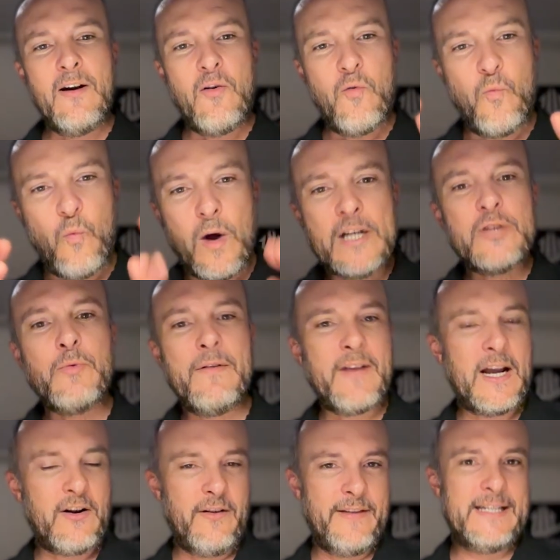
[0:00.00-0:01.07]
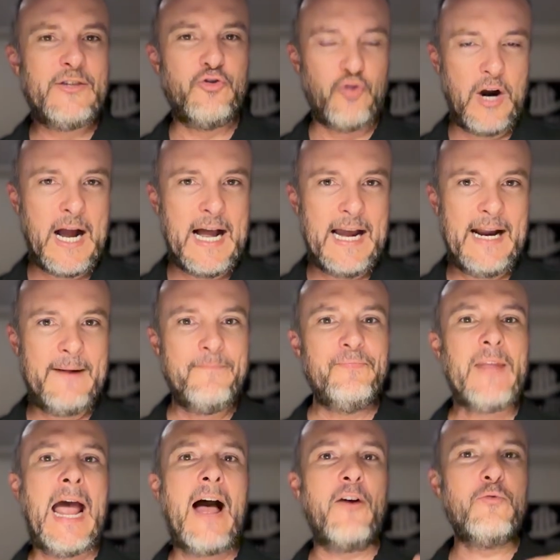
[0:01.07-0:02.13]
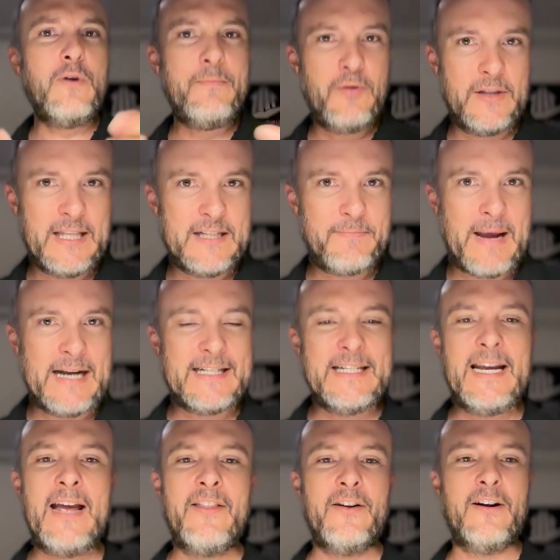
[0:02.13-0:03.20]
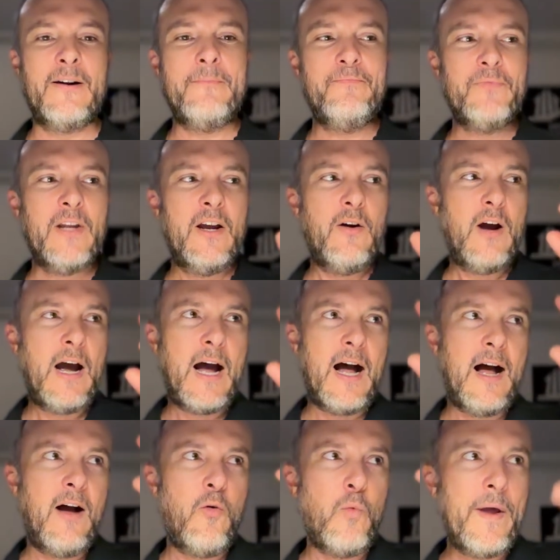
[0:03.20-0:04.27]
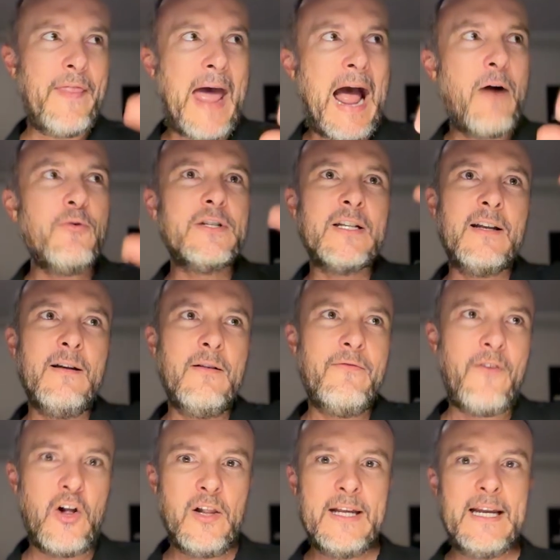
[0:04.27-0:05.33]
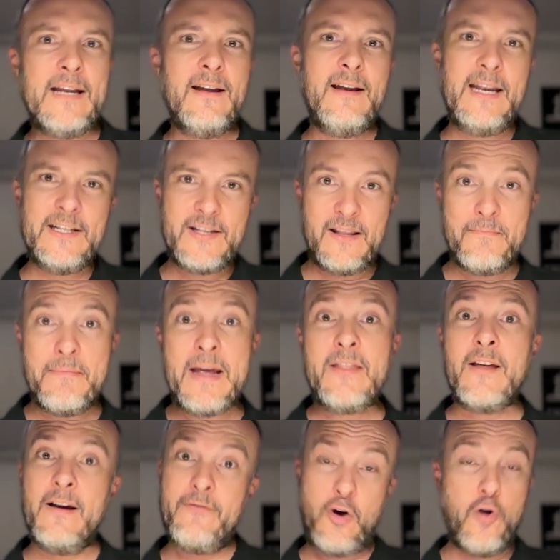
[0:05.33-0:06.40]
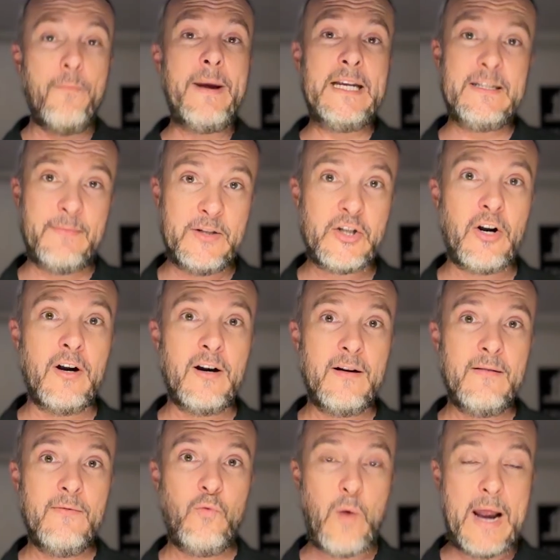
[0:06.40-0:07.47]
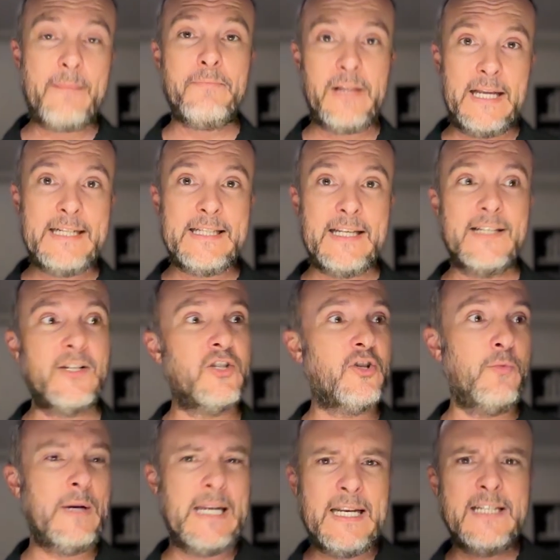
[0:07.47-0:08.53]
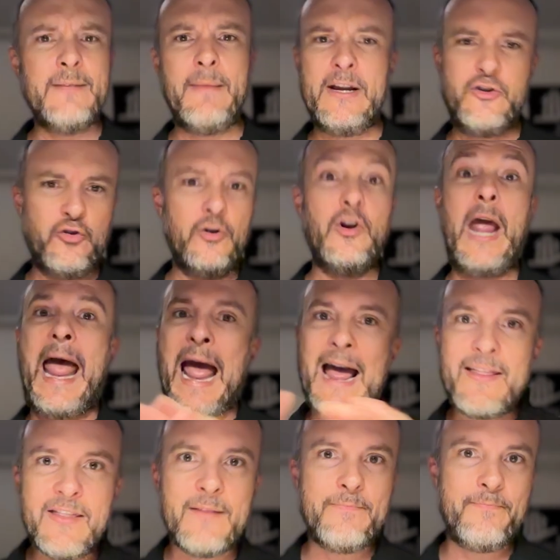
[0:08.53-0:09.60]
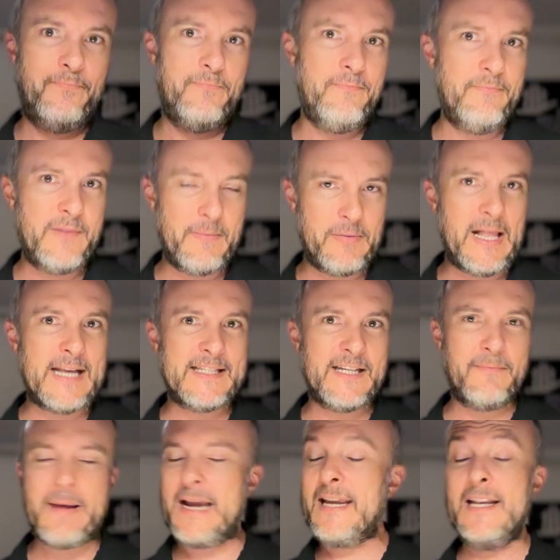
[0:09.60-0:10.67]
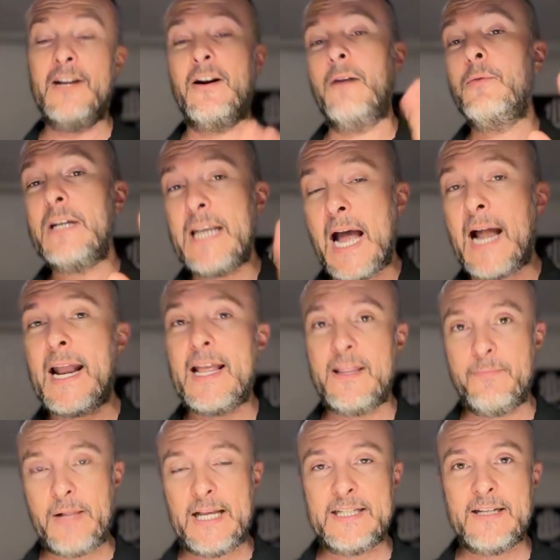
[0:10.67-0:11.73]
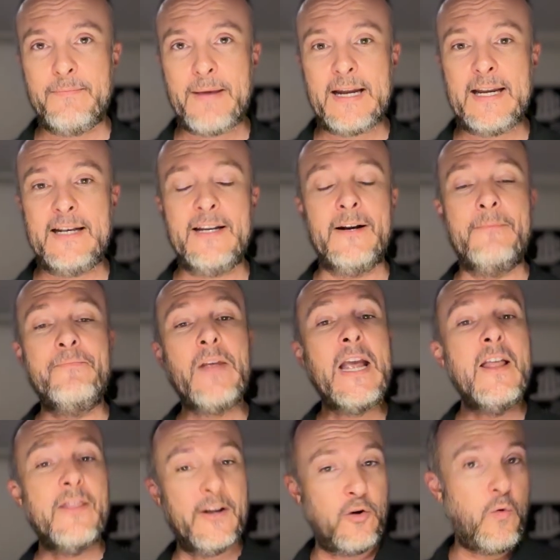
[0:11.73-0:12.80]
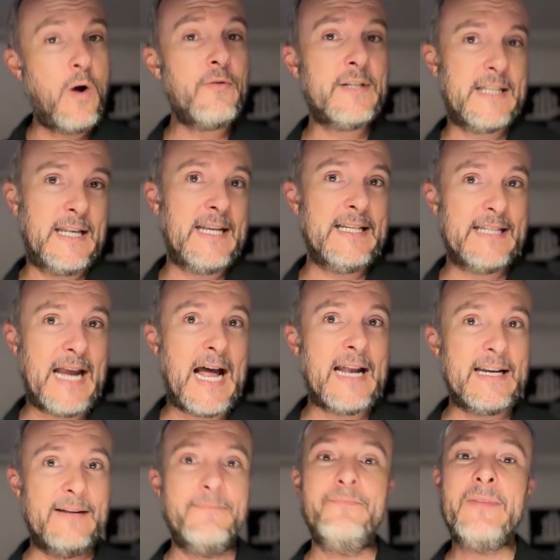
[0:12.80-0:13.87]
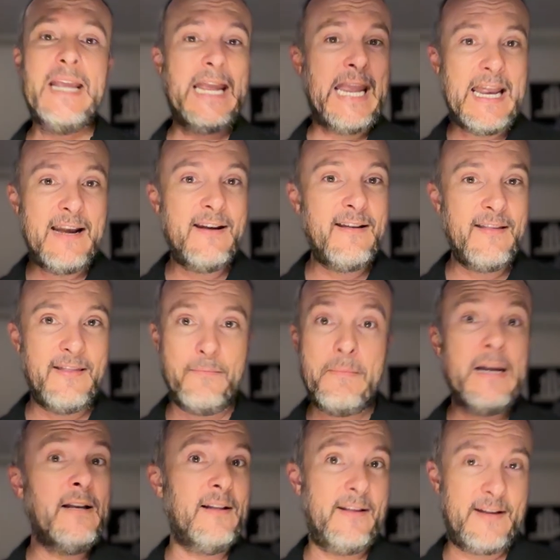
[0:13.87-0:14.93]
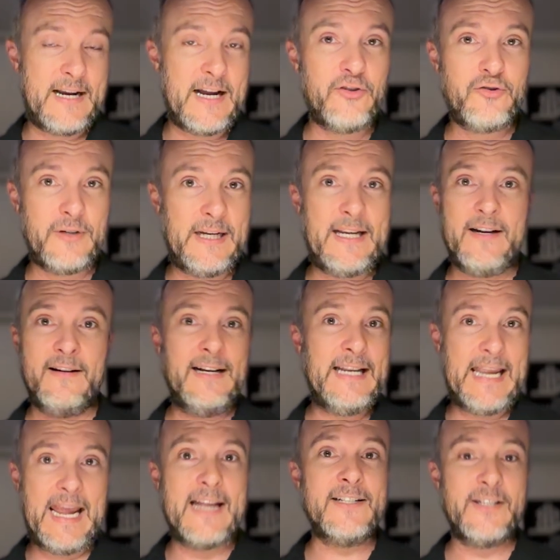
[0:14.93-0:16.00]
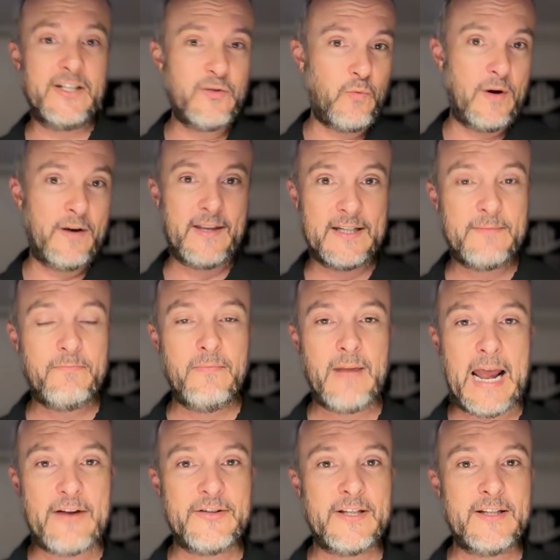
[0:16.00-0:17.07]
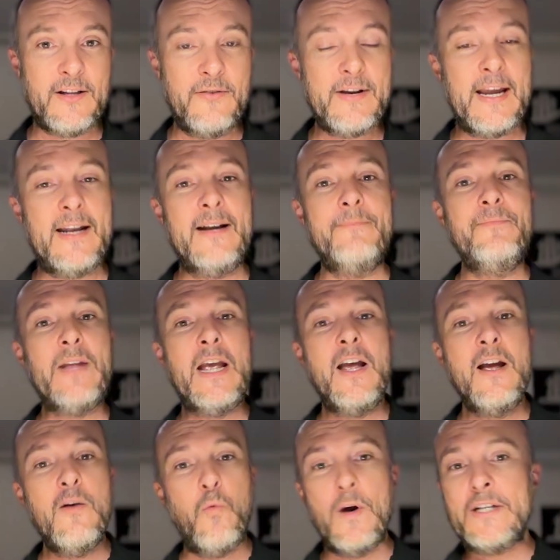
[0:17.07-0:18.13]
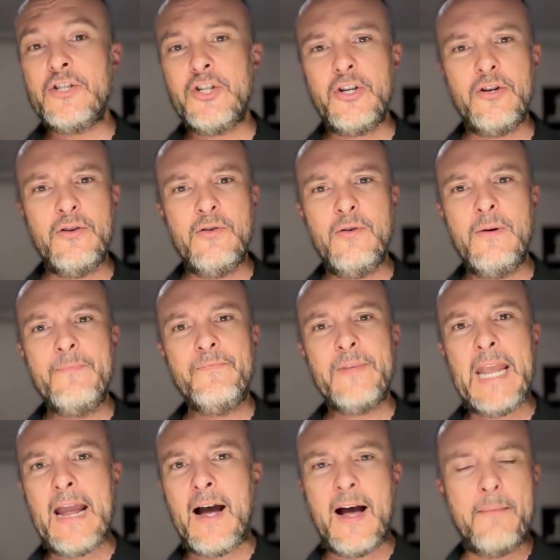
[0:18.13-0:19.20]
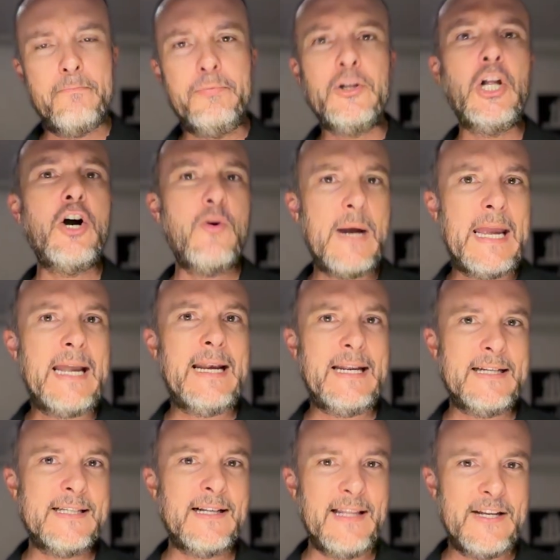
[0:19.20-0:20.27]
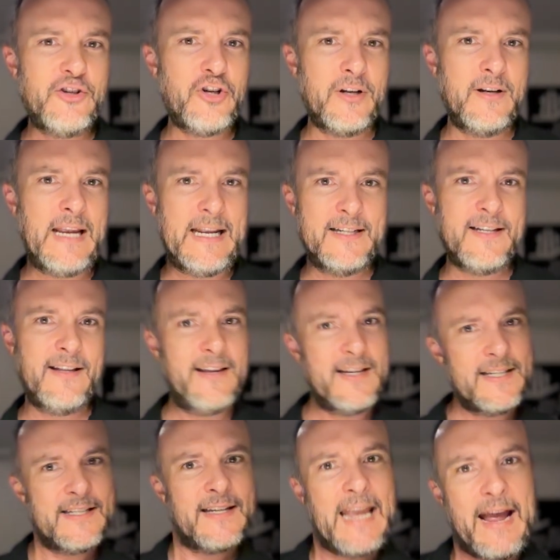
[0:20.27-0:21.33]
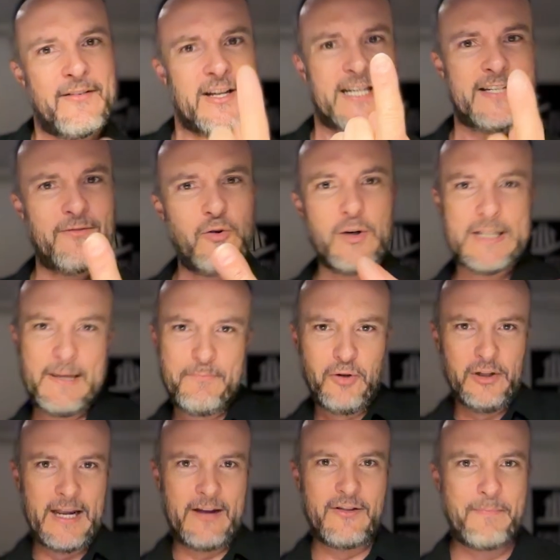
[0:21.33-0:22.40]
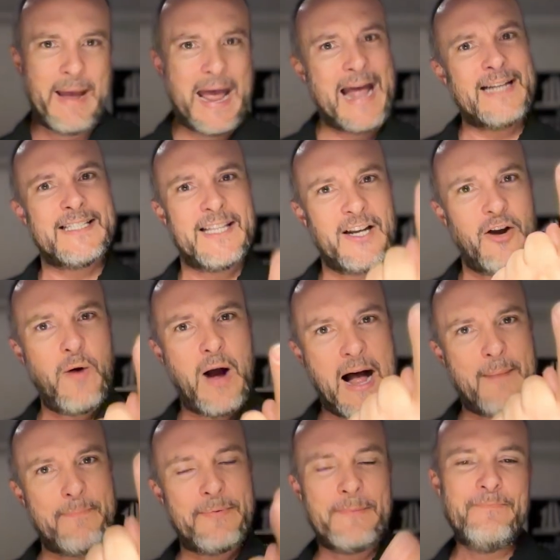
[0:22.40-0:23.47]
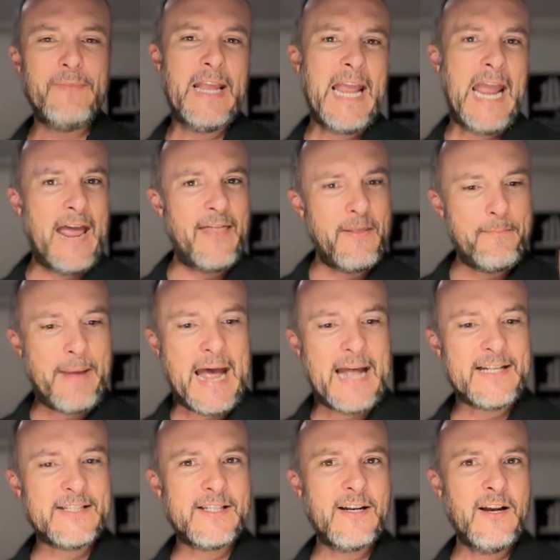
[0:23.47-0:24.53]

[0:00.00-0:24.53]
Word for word: Once we've got all this dry, how do we put this back together without falling into the myth of, oh, basements are wet places, and so we need to make sure to add the plastic back in here? I would not add the plastic back in here. The quotes that he's gotten in the middle of the country here in Kansas, where this house is located, was to blow in insulation into this cavity, because of course he pulled out the bats that go up, and the bats